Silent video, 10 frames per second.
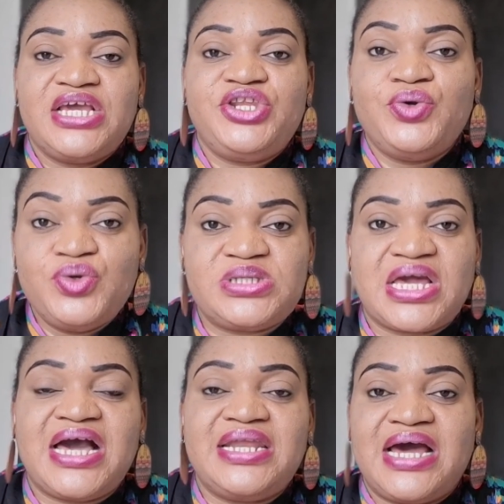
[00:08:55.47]
they will use the
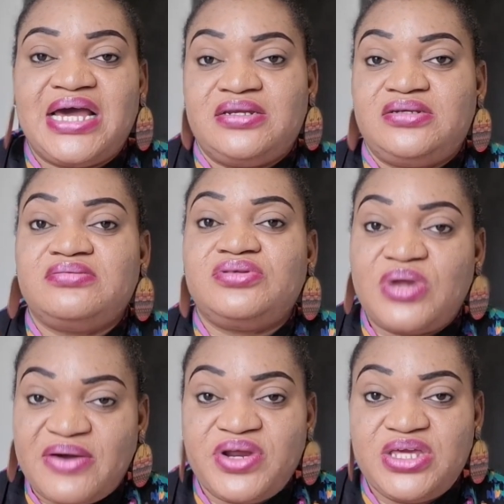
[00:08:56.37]
card, and they would
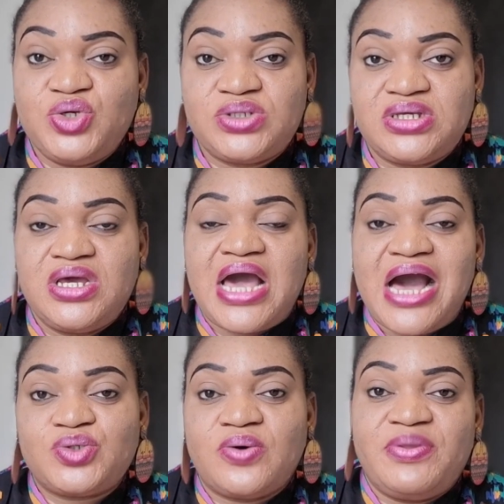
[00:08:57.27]
have already used
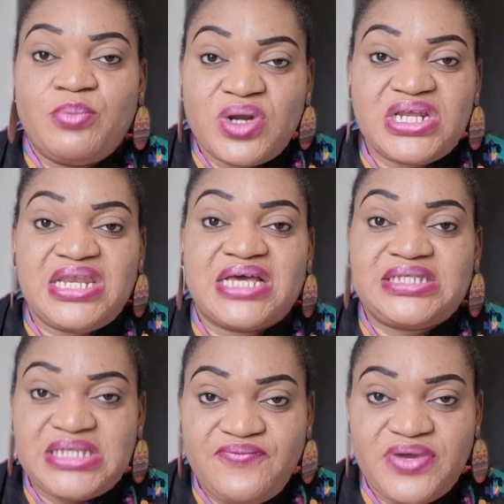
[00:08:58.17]
out of the money that they're
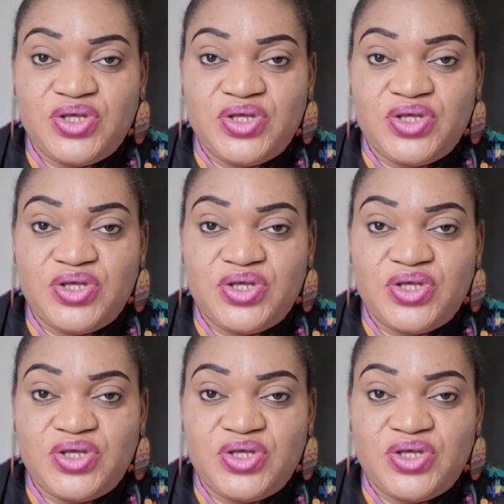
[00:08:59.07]
saving.